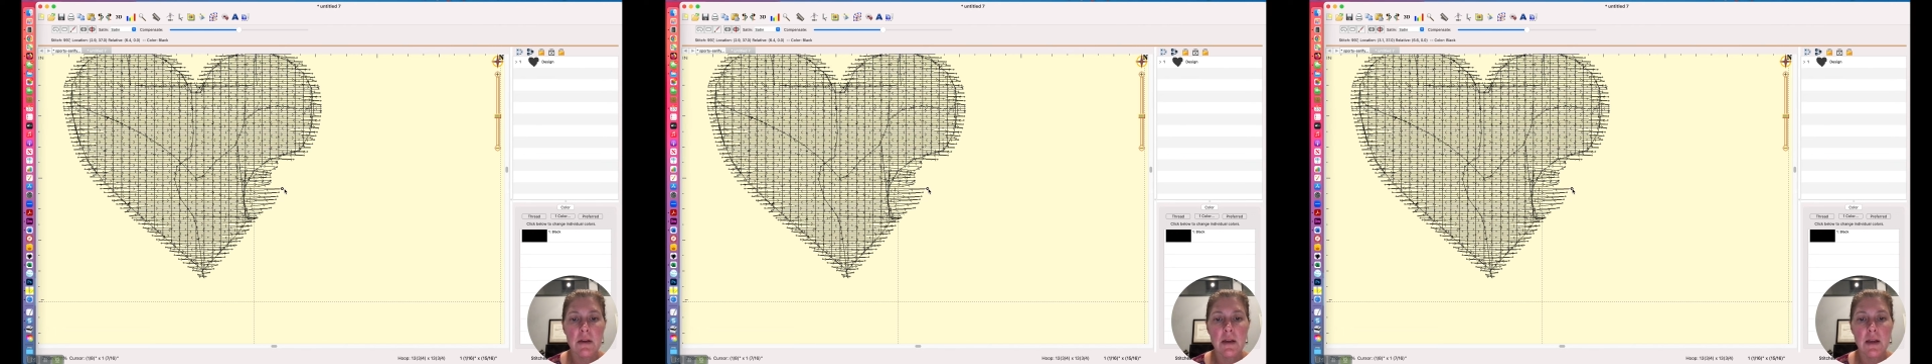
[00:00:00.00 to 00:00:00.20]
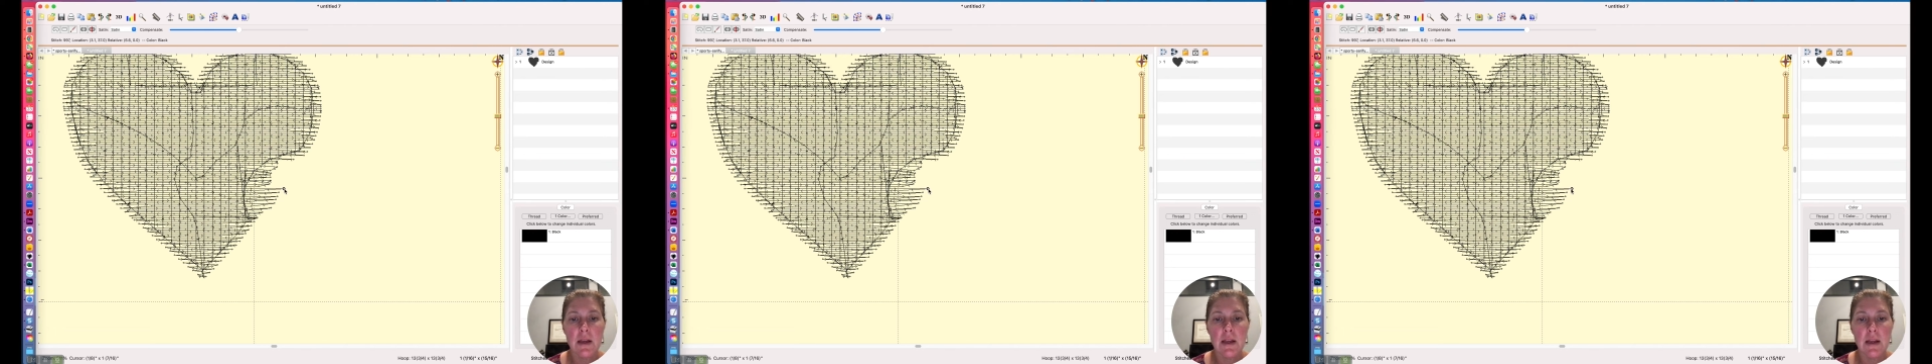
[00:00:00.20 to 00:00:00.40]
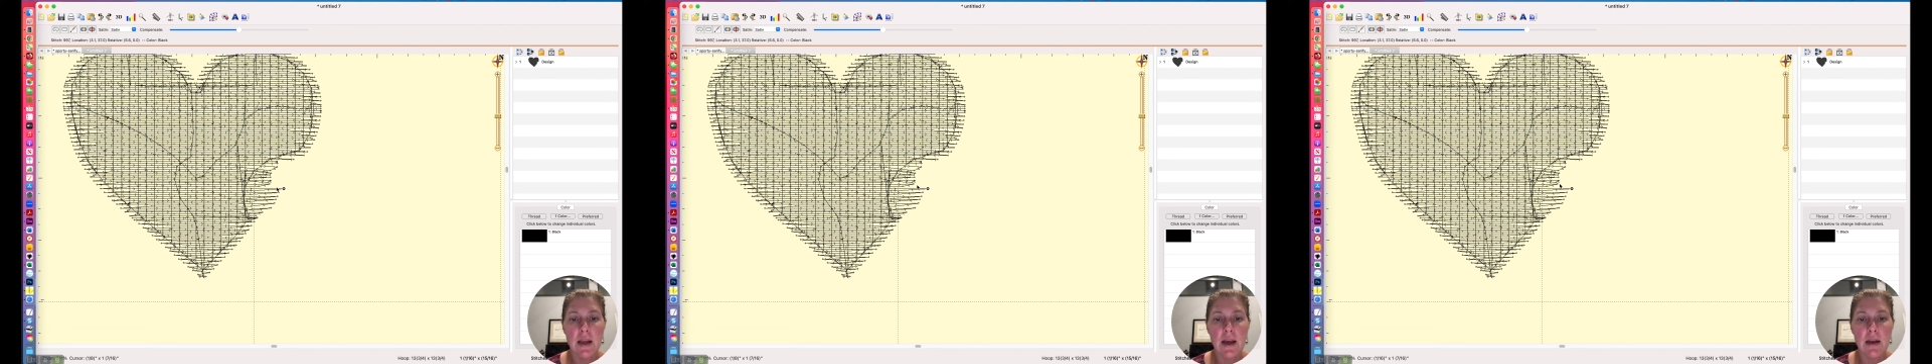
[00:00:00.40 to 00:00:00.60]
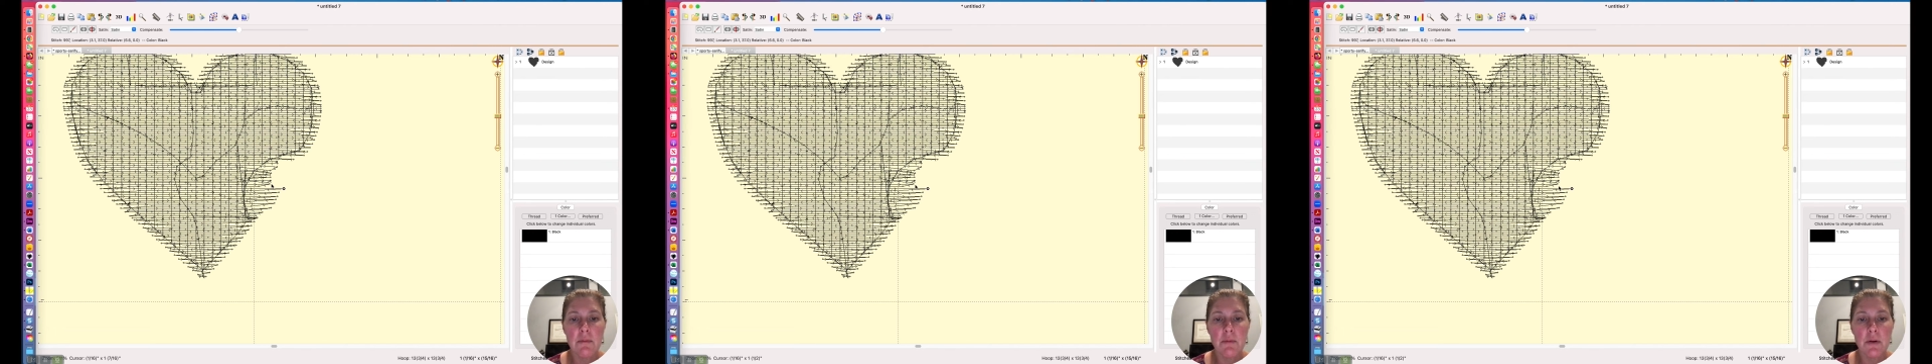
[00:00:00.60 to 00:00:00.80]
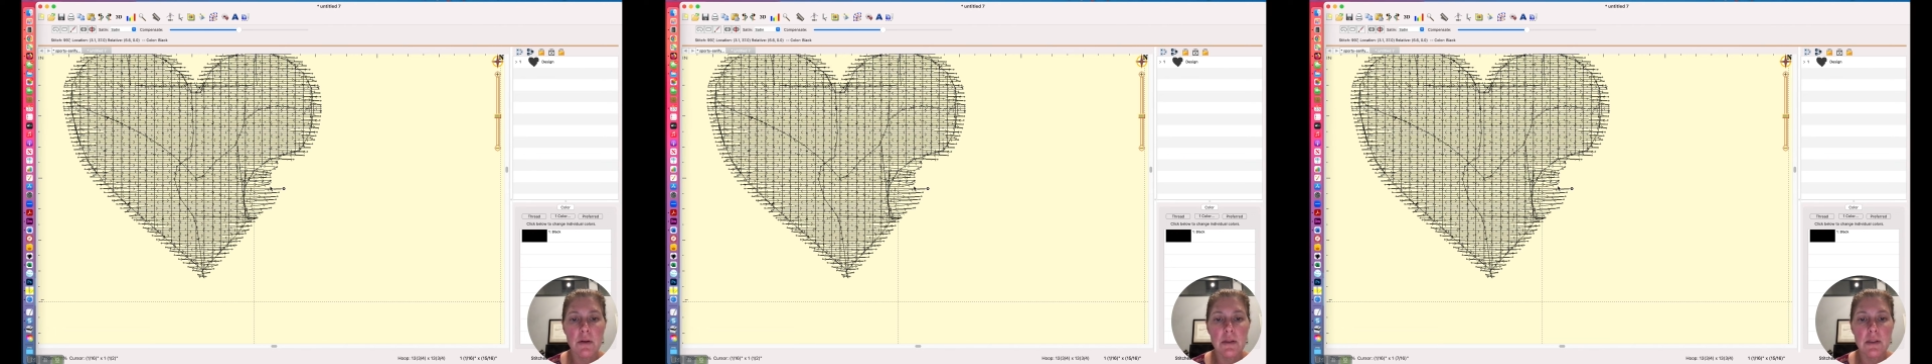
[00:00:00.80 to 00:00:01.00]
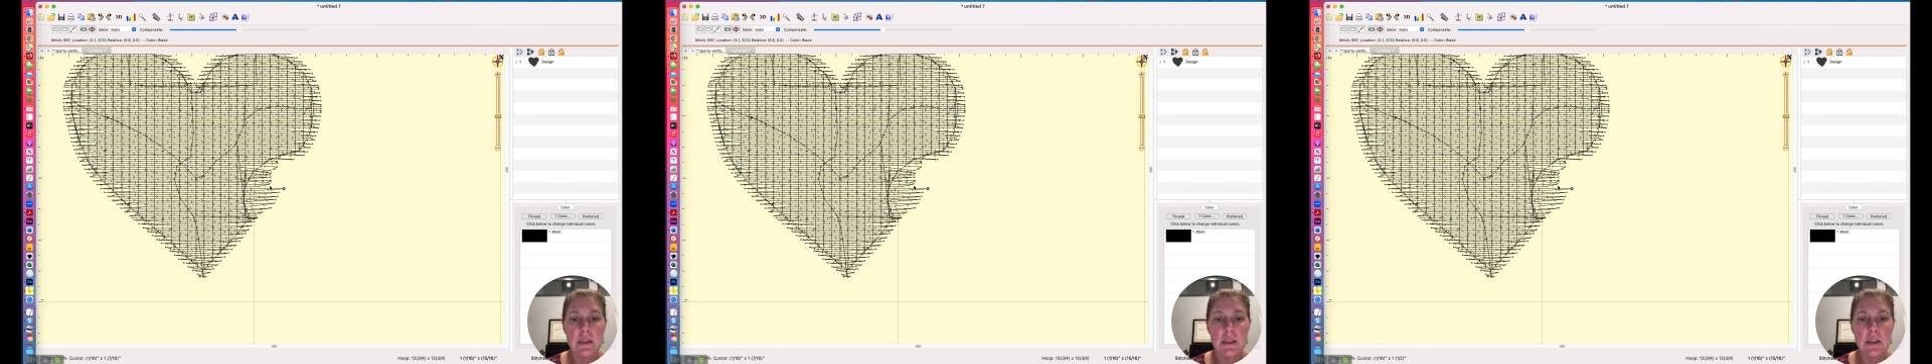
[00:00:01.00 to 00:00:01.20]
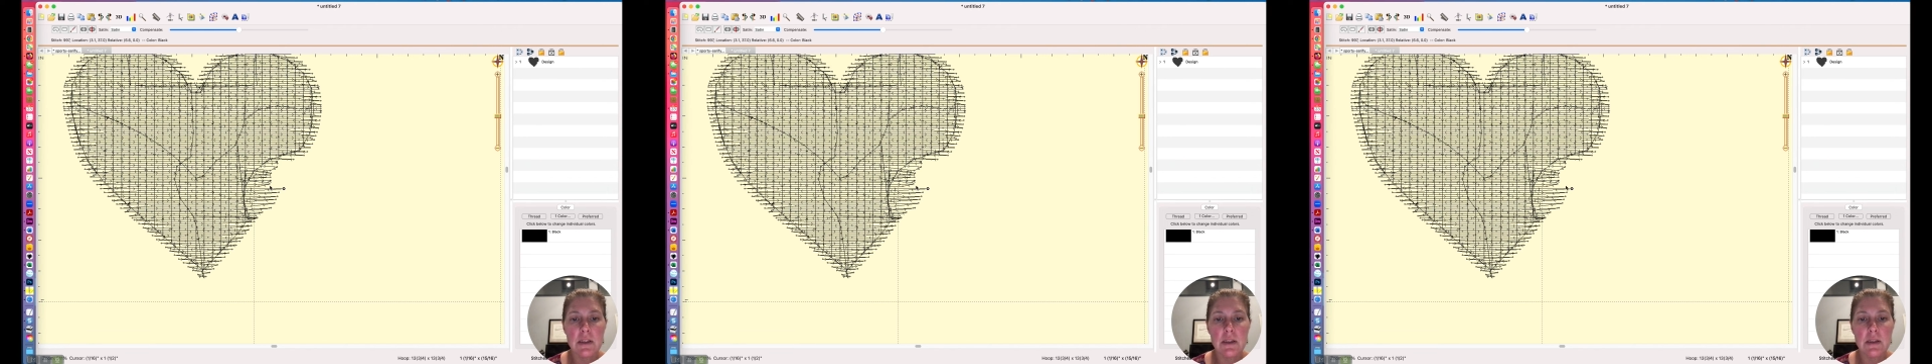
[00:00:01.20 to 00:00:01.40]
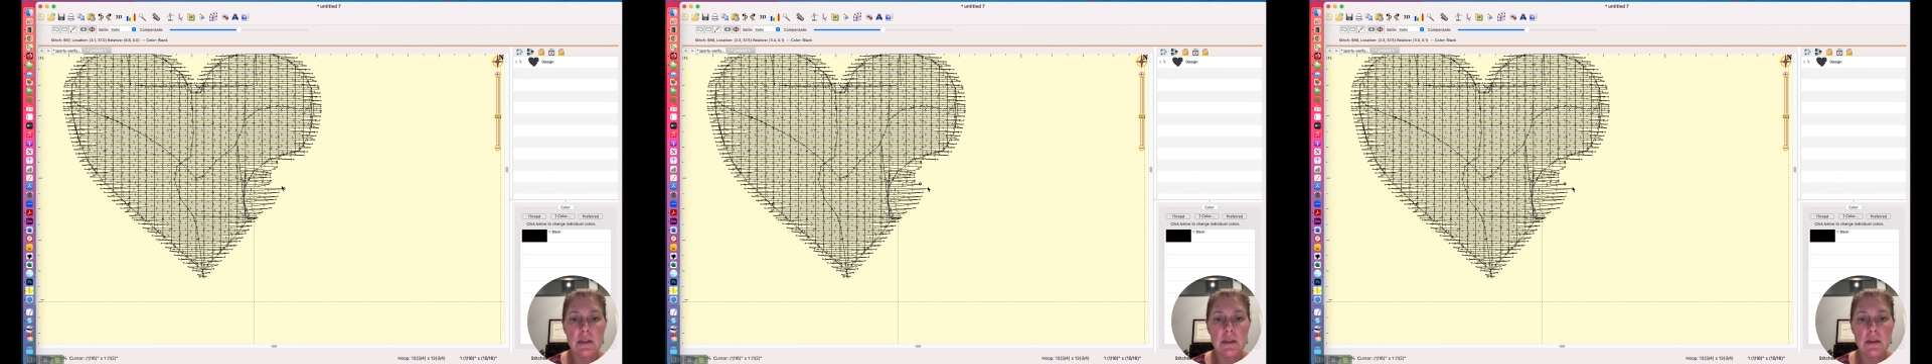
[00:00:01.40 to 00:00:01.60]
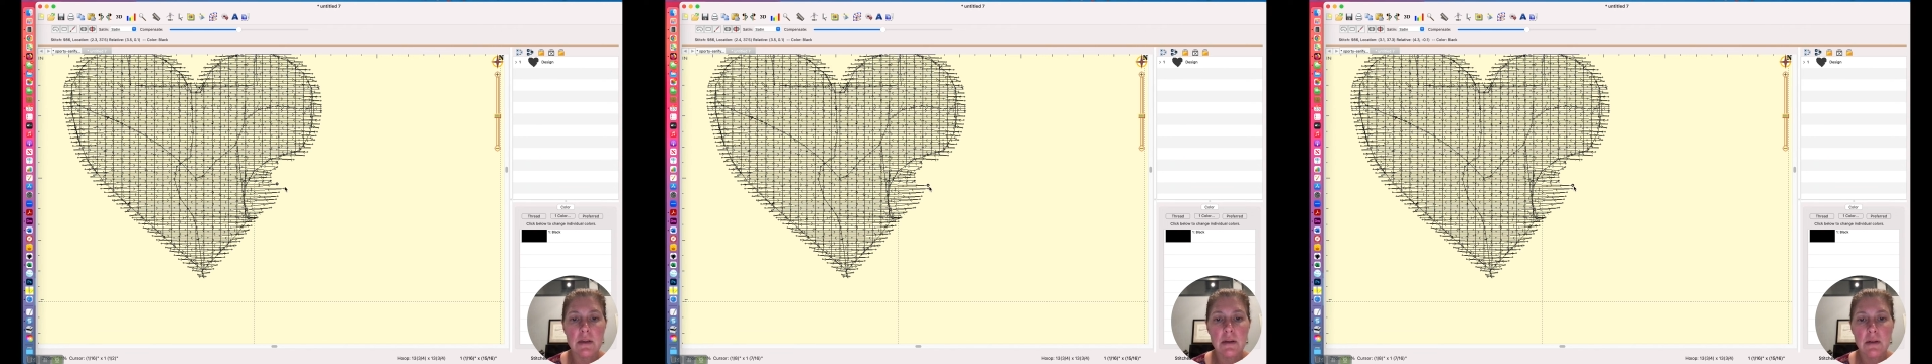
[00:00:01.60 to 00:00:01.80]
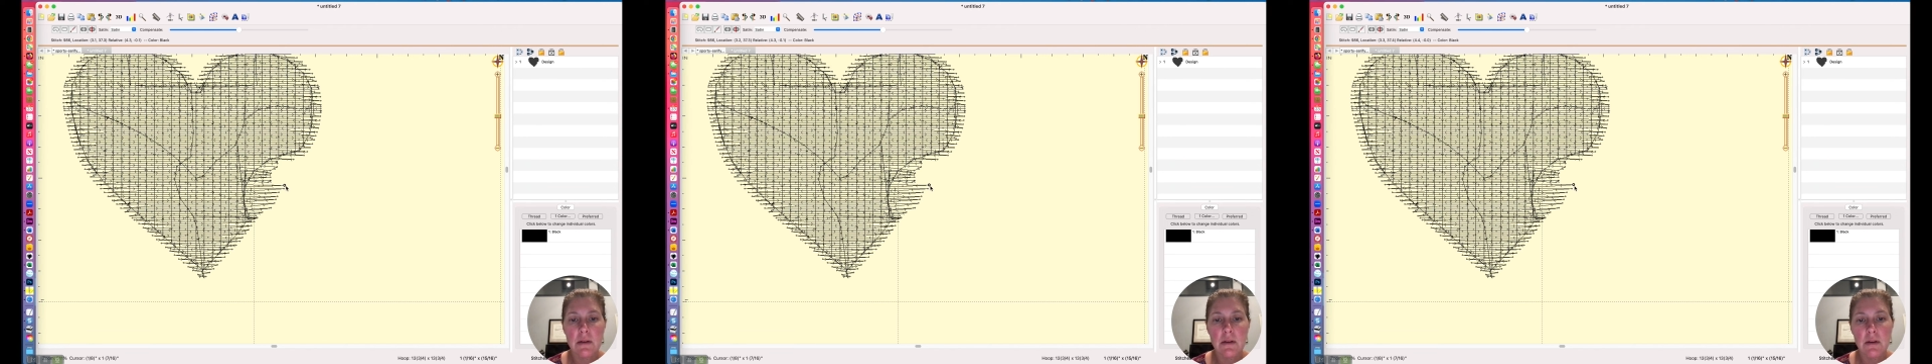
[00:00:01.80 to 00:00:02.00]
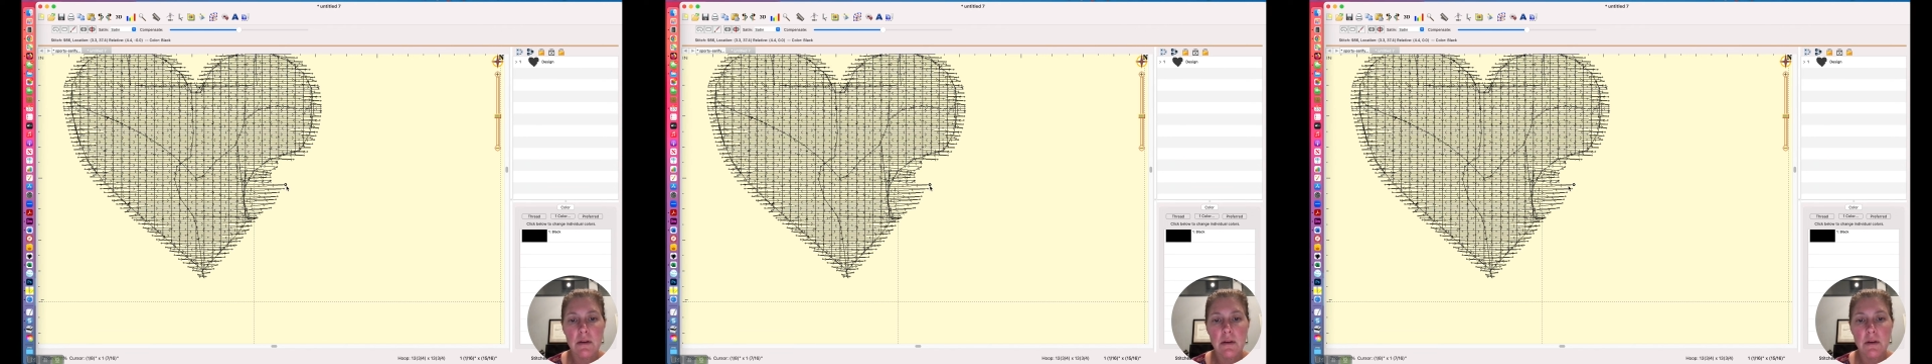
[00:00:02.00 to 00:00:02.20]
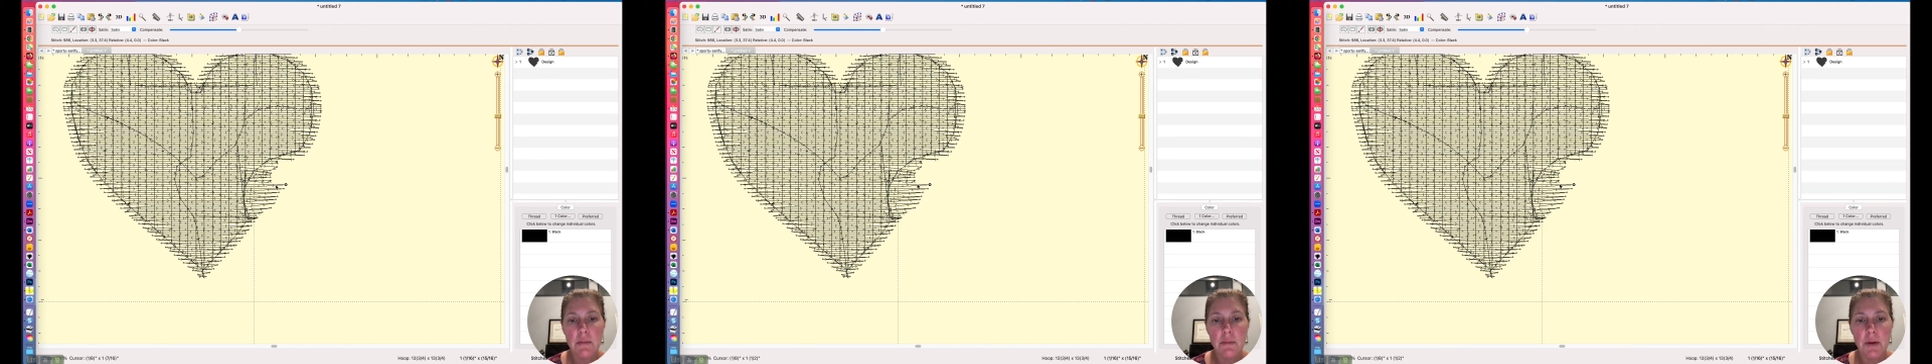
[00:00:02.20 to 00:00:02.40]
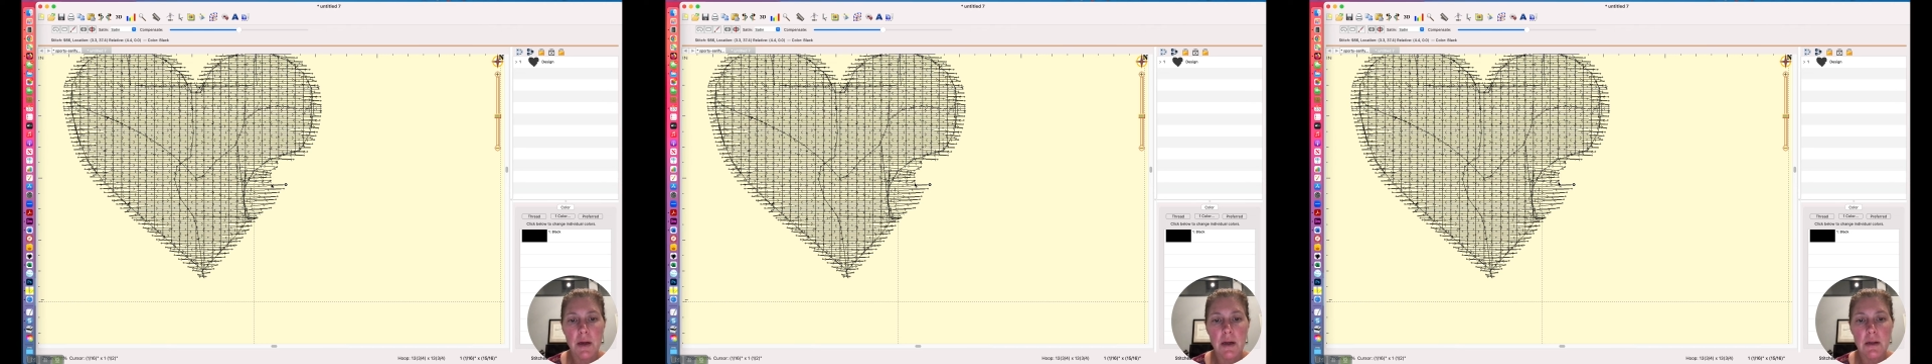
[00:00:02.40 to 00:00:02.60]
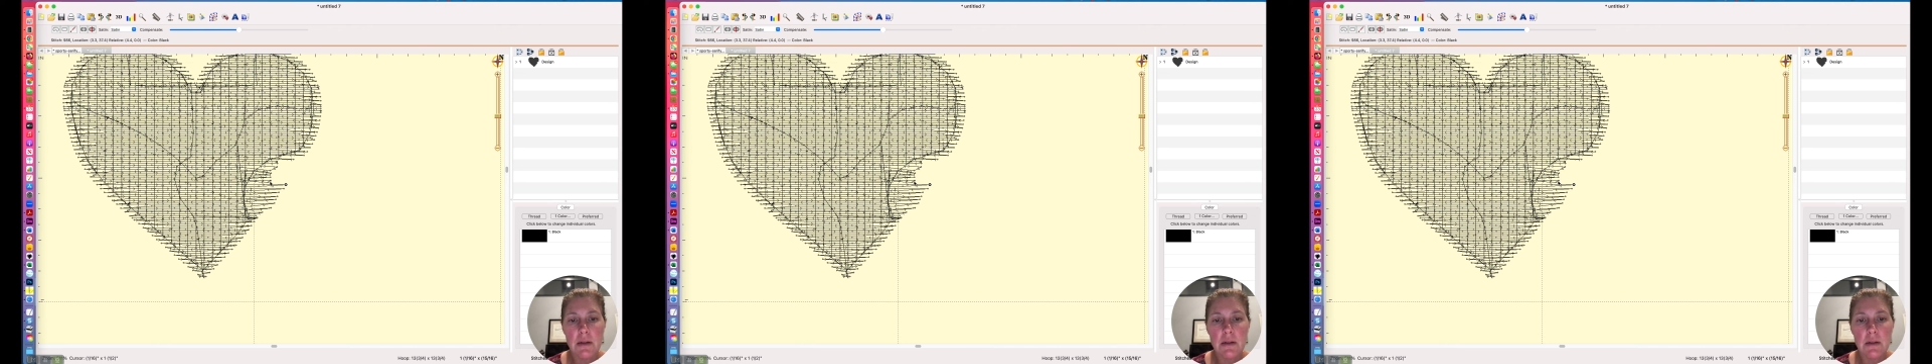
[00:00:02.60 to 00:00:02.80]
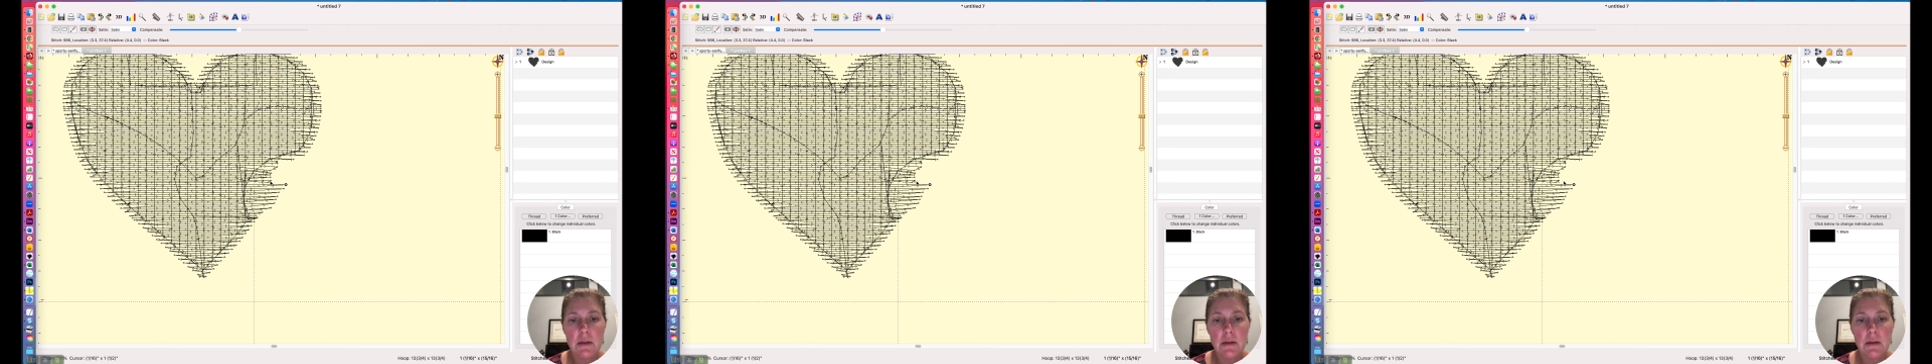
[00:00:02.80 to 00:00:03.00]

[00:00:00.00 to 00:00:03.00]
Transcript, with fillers: and add more stitches. But